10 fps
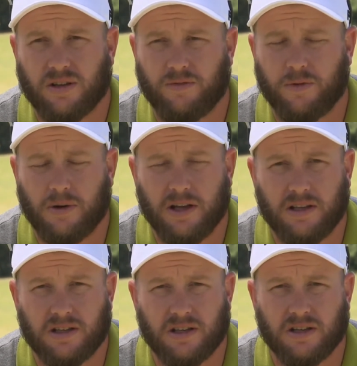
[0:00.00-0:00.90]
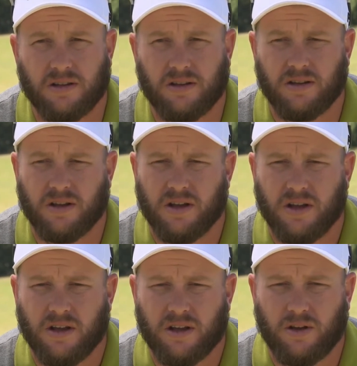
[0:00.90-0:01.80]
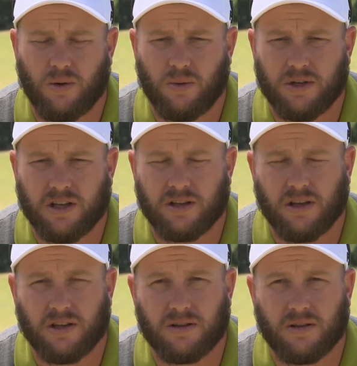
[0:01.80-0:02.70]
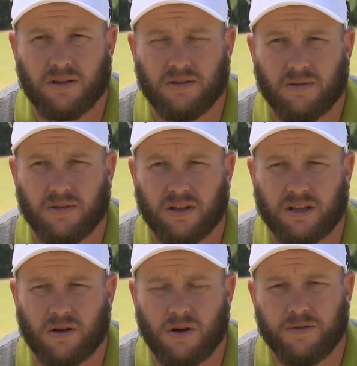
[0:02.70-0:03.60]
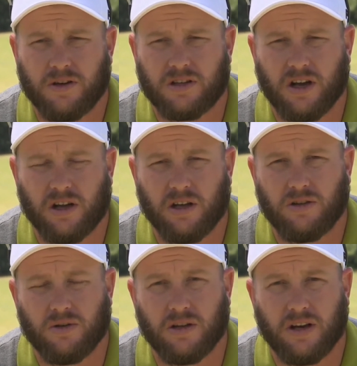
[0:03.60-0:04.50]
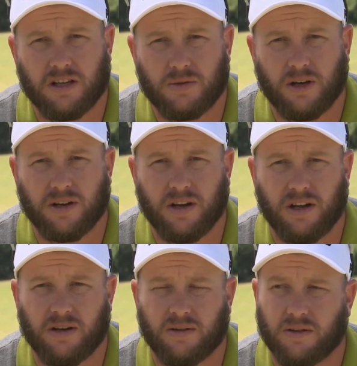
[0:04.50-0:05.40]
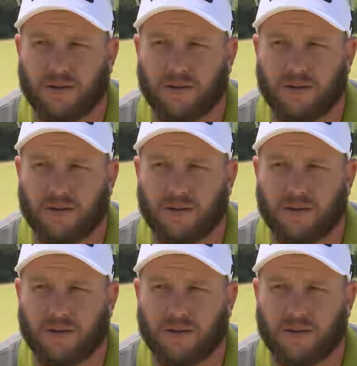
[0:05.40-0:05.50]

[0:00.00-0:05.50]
If you play decent, you always get that confidence going into the next one, and